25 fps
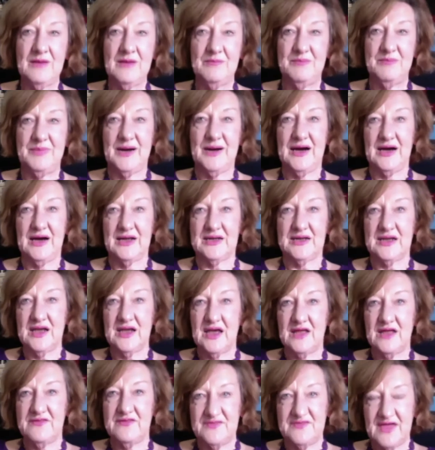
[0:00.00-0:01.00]
But
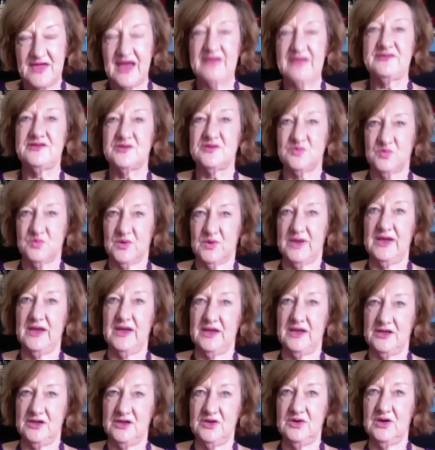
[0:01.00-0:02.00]
that's where
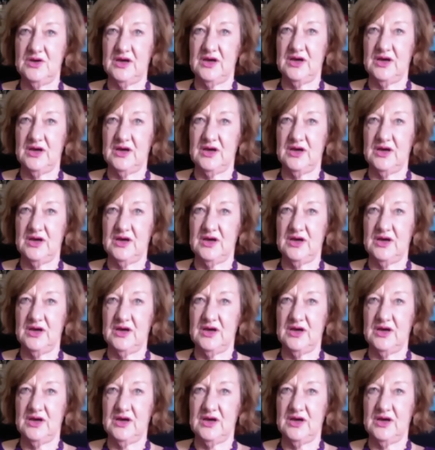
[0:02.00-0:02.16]
you